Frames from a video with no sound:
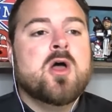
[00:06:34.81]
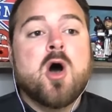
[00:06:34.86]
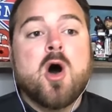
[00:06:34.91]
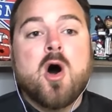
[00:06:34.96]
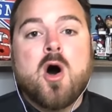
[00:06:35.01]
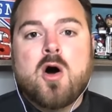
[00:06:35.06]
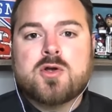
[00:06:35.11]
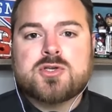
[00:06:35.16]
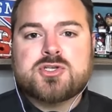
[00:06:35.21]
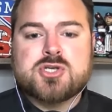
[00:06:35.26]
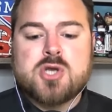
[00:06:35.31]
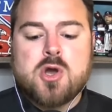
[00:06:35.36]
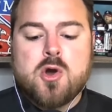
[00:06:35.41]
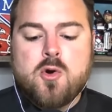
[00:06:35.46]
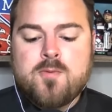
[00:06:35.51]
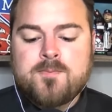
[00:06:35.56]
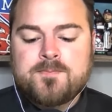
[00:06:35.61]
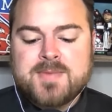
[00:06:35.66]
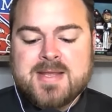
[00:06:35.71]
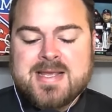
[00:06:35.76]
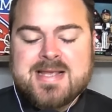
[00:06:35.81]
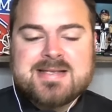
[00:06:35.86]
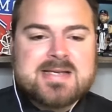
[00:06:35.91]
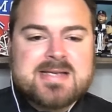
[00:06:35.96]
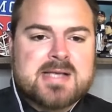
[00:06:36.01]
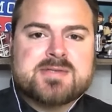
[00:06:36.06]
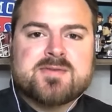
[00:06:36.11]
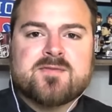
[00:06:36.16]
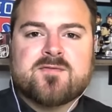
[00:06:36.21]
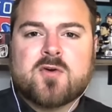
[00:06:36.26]
Also, he's
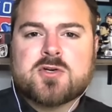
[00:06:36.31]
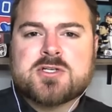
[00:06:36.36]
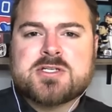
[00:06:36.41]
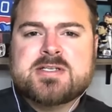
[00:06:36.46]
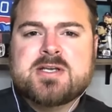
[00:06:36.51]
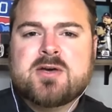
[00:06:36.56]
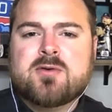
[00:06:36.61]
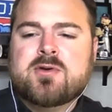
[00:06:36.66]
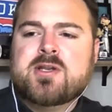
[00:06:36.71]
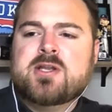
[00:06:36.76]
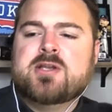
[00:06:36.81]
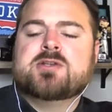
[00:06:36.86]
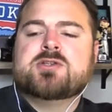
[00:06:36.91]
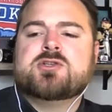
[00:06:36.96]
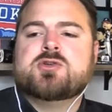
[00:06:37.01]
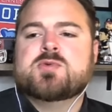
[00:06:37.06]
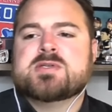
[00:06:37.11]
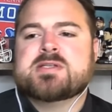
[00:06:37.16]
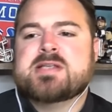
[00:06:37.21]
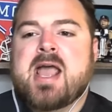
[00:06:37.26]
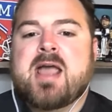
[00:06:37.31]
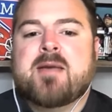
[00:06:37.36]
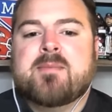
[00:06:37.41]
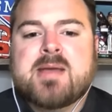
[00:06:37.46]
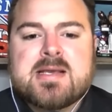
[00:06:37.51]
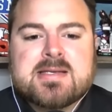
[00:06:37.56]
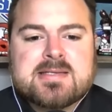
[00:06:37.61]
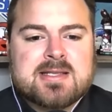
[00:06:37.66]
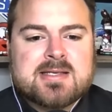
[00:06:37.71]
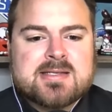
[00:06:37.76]
got some versatility to his game.
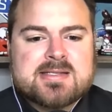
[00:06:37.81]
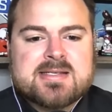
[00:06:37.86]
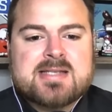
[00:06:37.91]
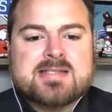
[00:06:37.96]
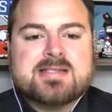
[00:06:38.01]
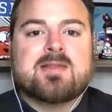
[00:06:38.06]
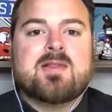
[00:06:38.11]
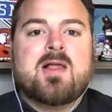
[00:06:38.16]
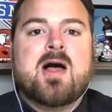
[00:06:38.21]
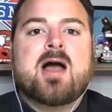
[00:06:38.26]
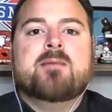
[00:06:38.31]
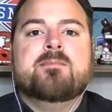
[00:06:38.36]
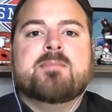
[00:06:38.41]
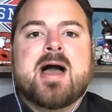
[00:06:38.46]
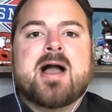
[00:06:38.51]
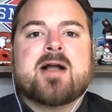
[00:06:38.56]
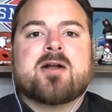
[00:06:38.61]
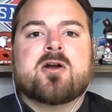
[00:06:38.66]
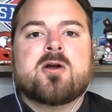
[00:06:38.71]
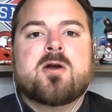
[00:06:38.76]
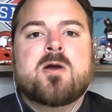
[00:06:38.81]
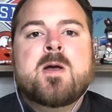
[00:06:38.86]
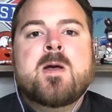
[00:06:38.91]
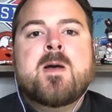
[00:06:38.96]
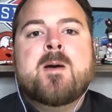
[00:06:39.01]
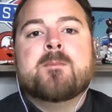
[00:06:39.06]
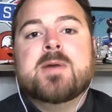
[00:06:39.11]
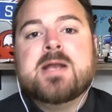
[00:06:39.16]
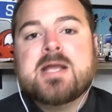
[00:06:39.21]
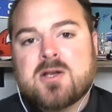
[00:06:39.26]
He is listed as a linebacker,
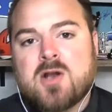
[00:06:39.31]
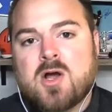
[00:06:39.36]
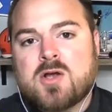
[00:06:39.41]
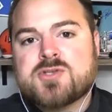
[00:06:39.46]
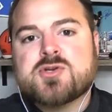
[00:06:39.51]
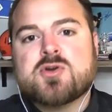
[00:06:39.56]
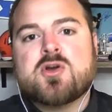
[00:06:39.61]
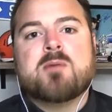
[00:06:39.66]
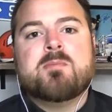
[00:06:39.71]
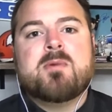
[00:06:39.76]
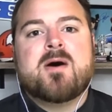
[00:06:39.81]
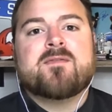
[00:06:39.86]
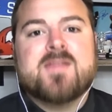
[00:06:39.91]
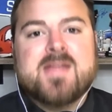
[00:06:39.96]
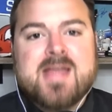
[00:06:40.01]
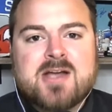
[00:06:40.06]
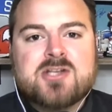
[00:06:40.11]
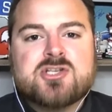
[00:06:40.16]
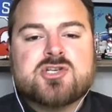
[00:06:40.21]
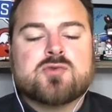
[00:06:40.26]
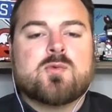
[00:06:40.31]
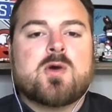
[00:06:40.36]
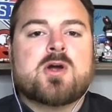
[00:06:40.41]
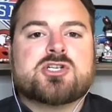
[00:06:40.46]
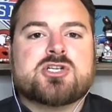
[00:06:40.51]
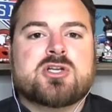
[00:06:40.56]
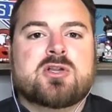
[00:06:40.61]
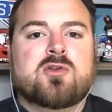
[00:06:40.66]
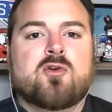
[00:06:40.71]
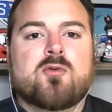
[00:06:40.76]
but he can also come off the edge and
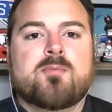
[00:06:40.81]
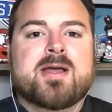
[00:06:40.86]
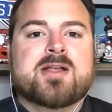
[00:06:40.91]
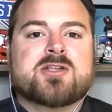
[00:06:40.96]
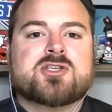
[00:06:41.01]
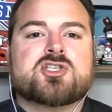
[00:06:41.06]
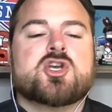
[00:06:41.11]
rush a little bit.